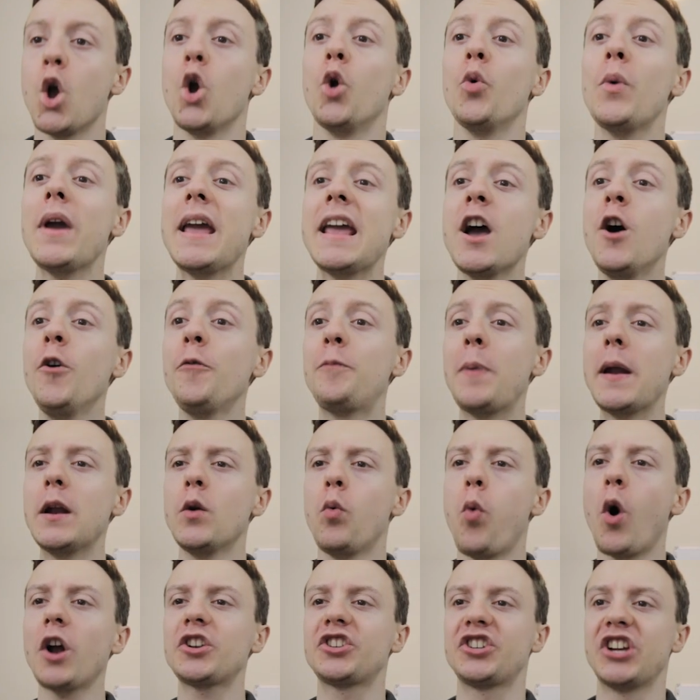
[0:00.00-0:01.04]
We have
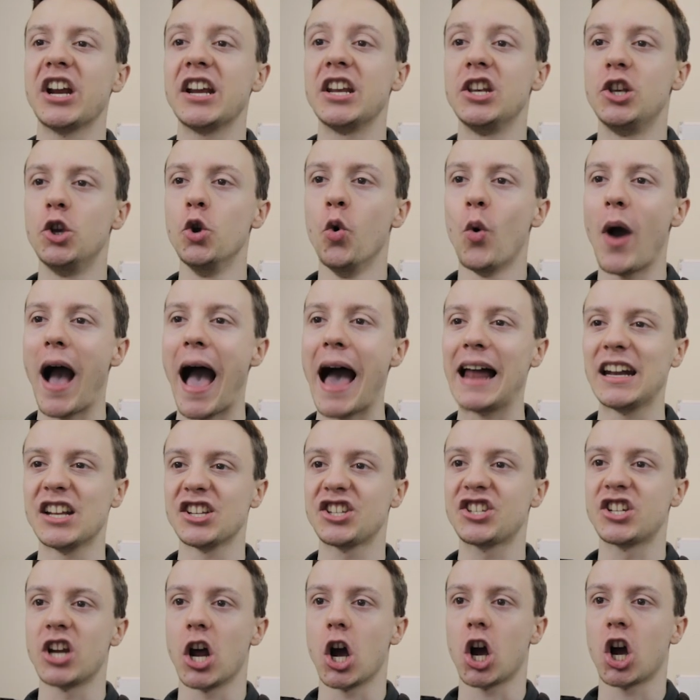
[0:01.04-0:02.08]
been watching you,
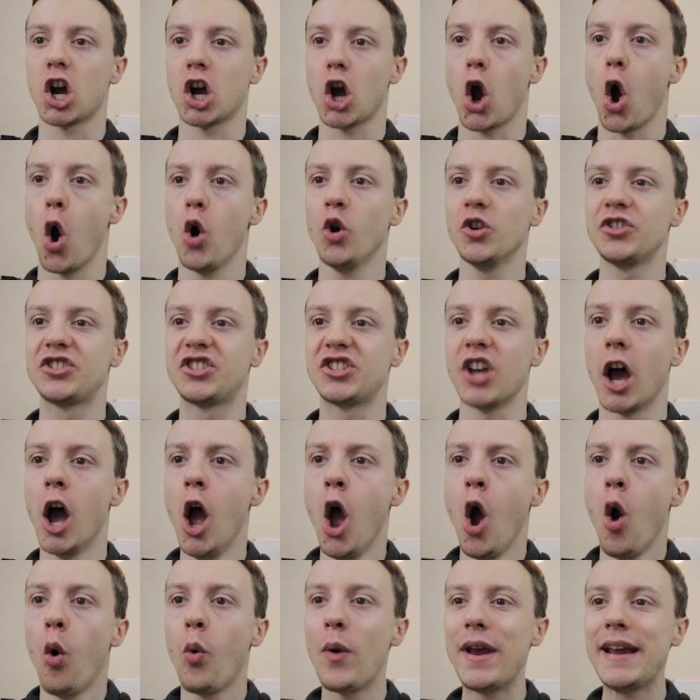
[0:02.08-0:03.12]
Alistair Rhodes.
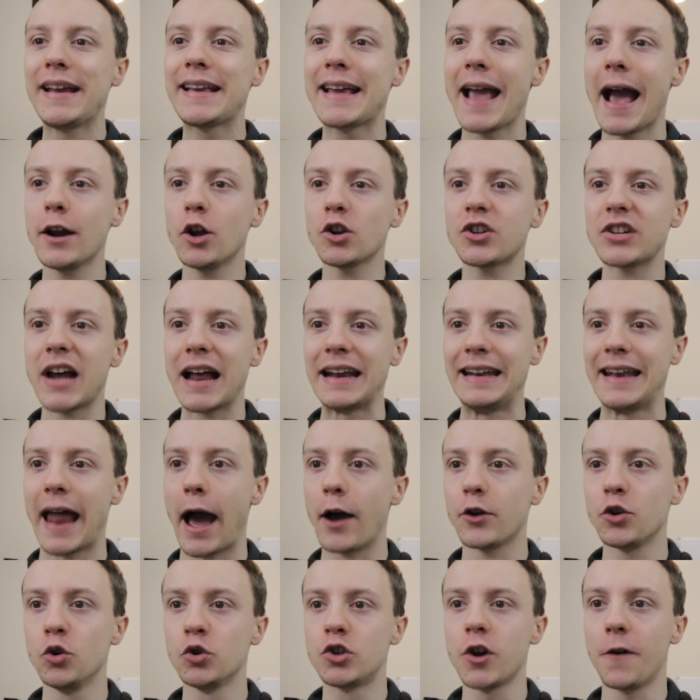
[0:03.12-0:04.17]
We cannot
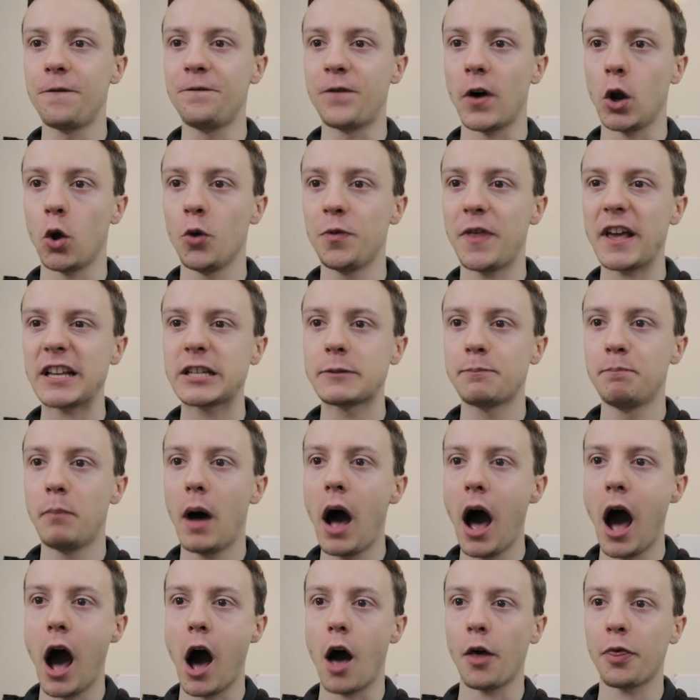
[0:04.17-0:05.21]
allow you to follow this
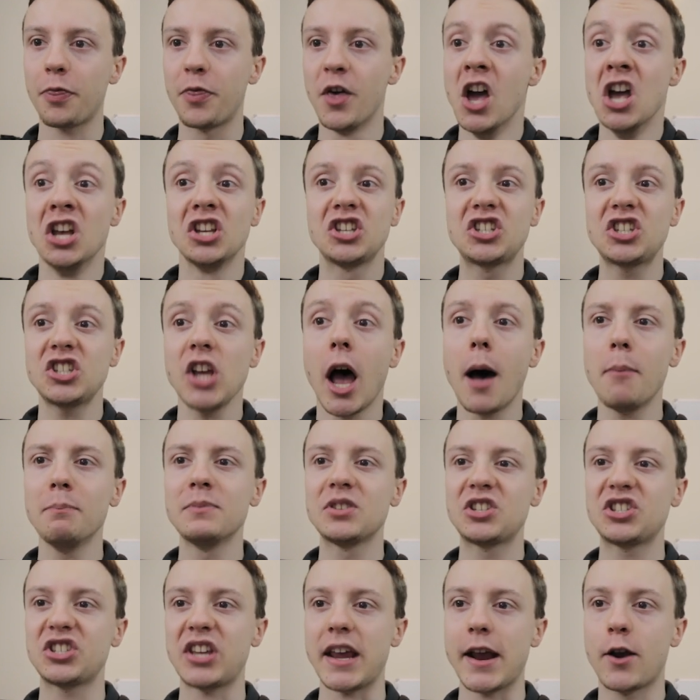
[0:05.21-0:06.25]
path. Some
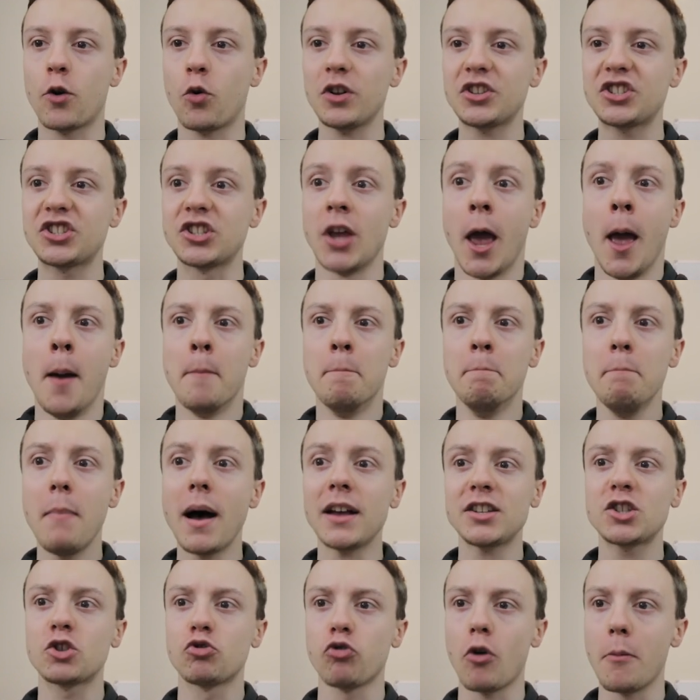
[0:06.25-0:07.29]
secrets
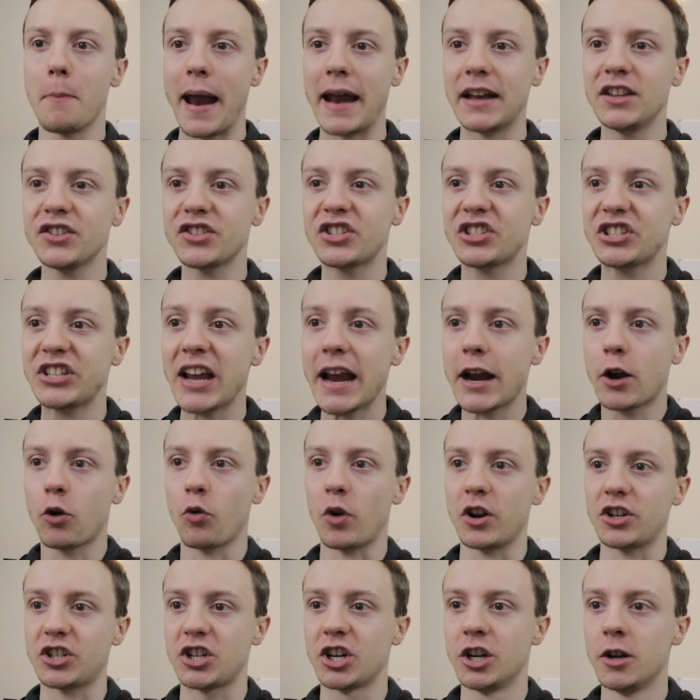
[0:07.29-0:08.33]
must remain
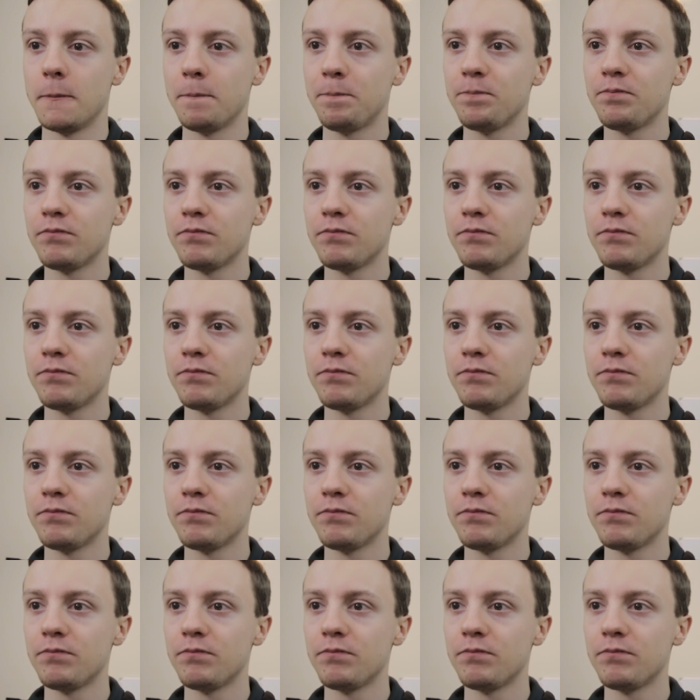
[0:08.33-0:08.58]
secret.